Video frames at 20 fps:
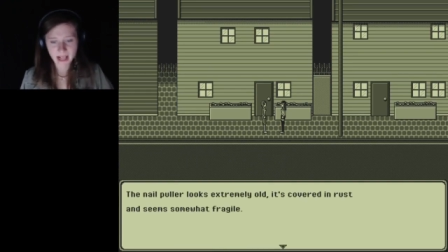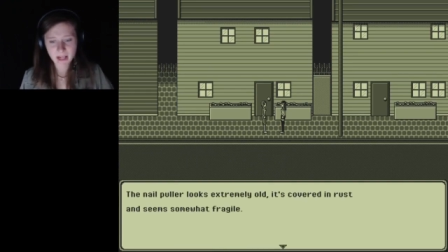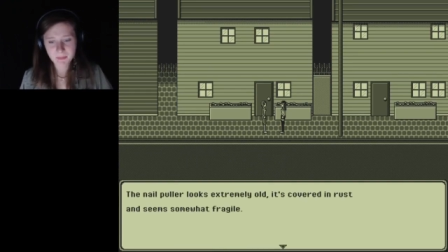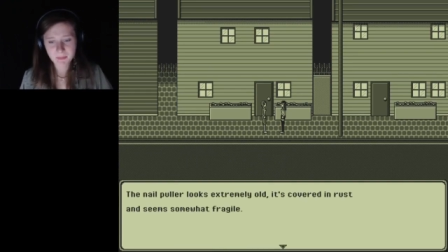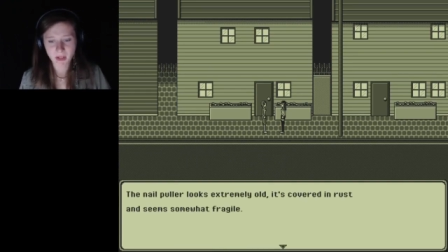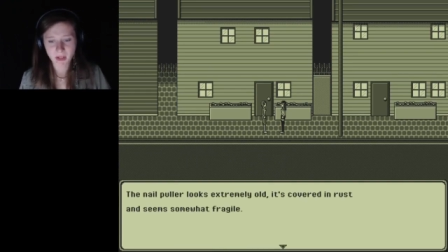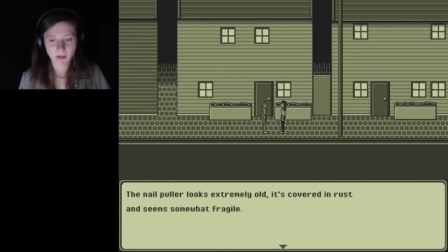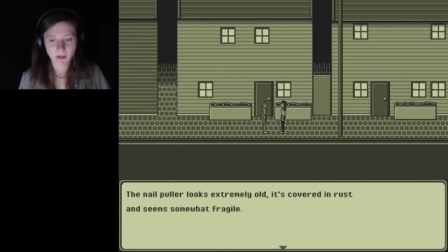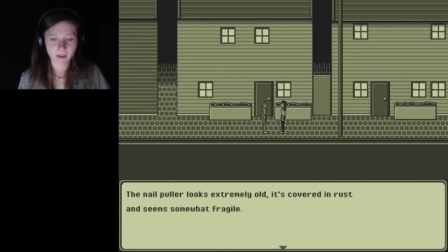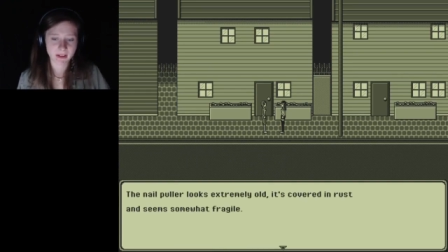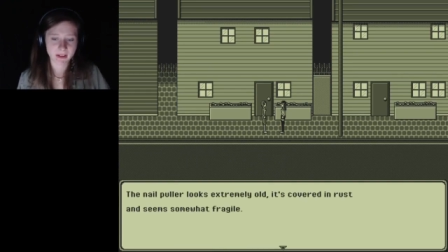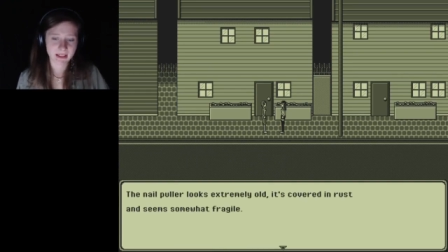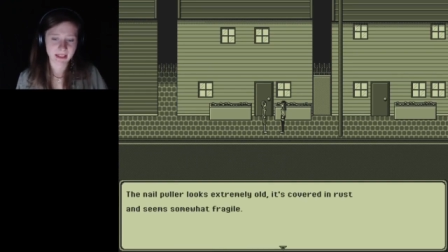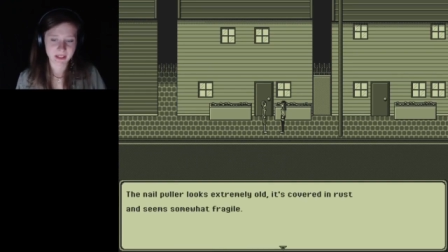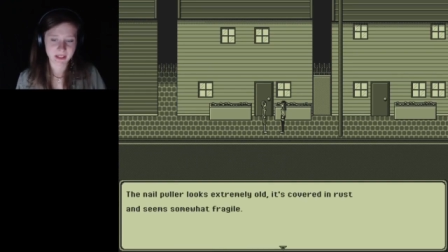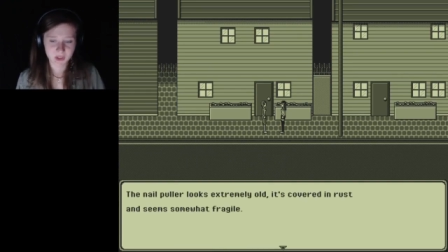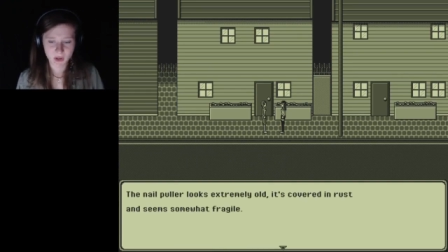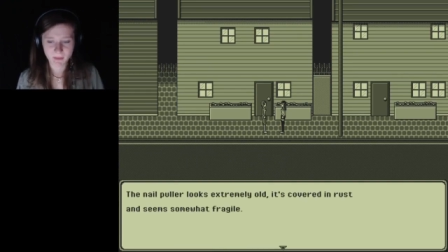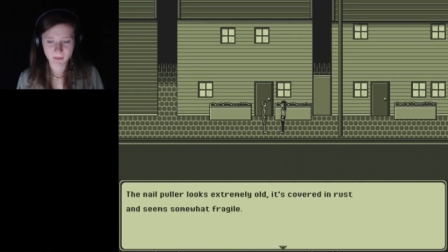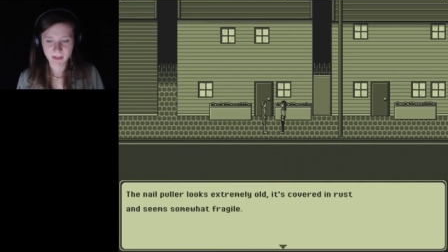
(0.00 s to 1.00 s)
nail puller looks
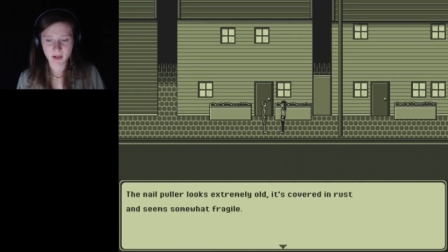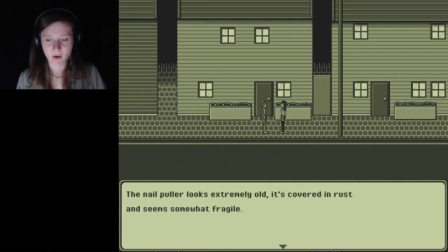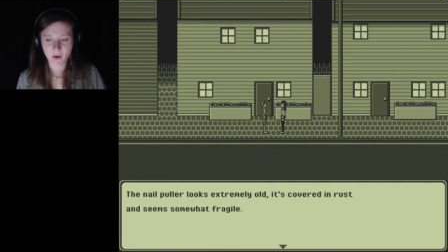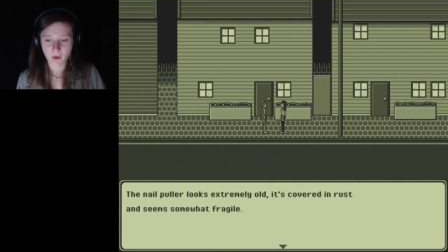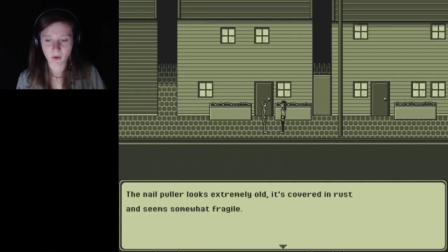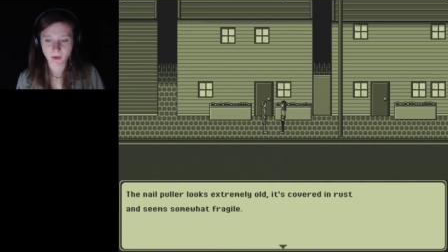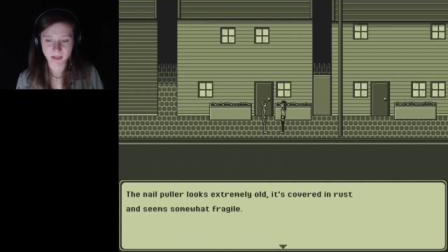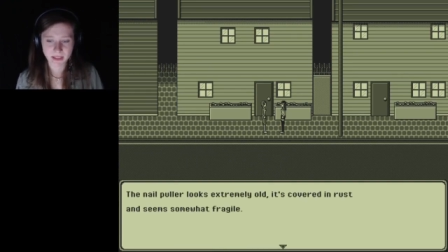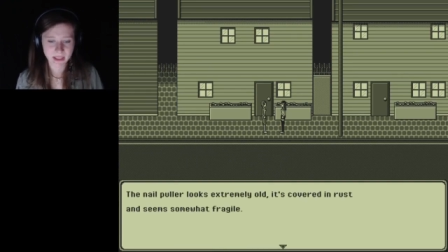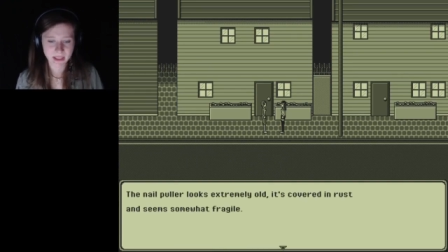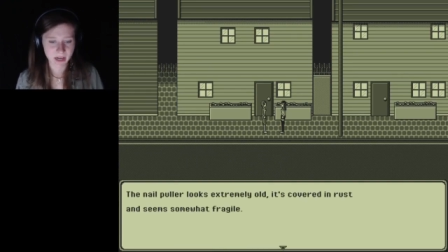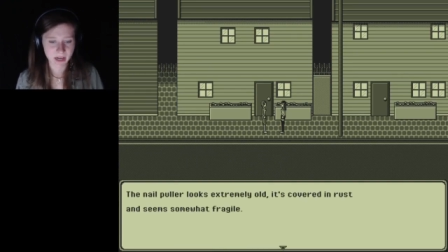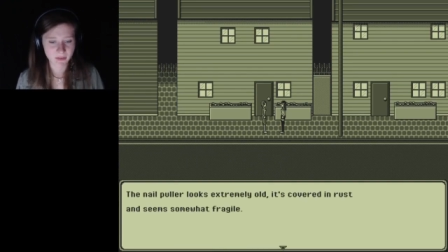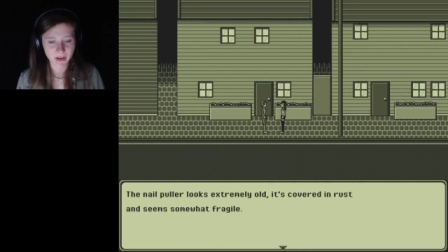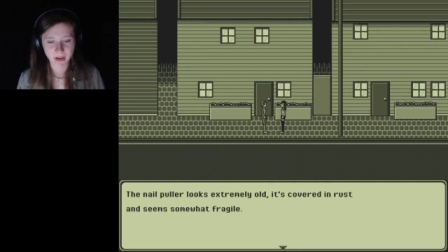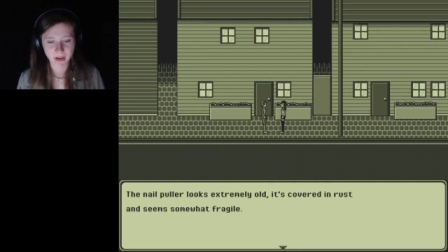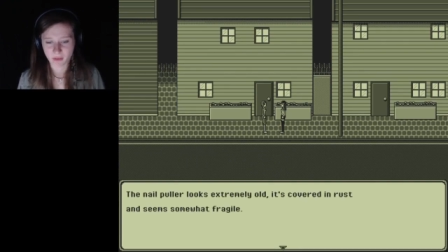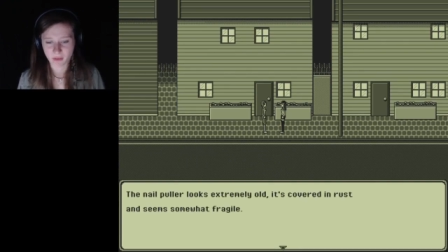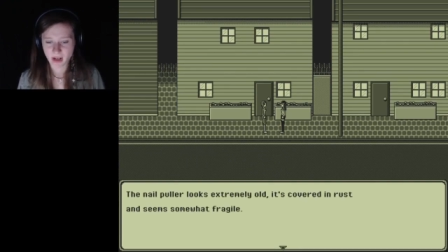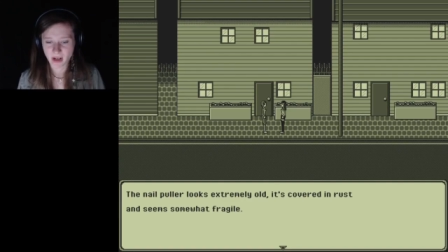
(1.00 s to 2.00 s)
extremely old, it's
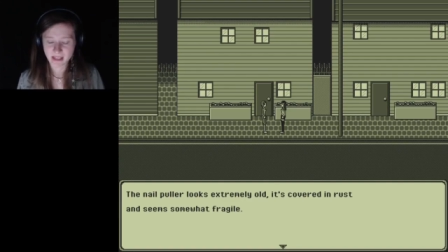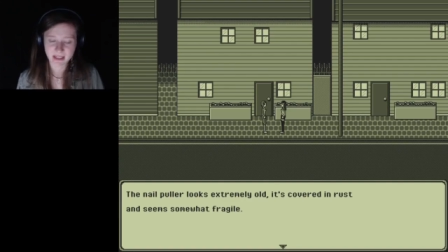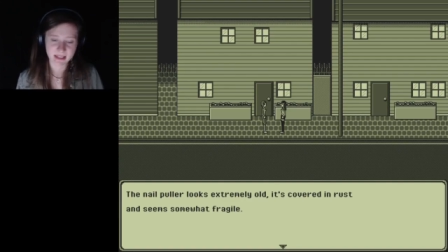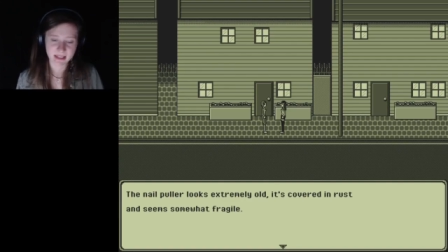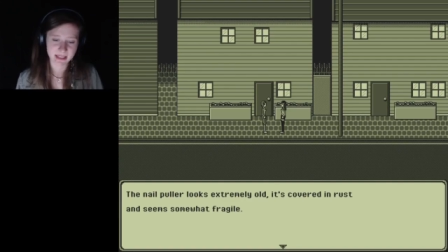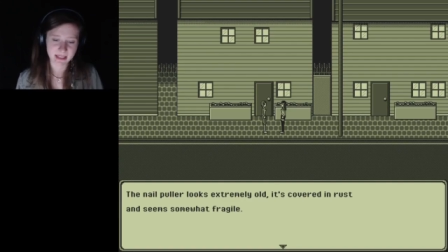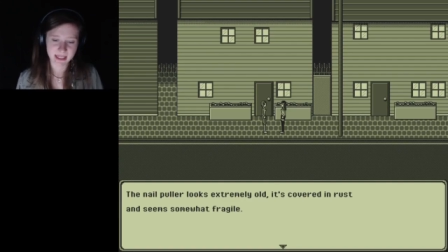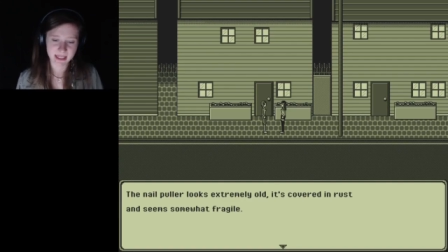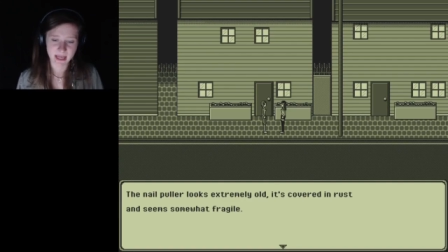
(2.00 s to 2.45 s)
covered in rust and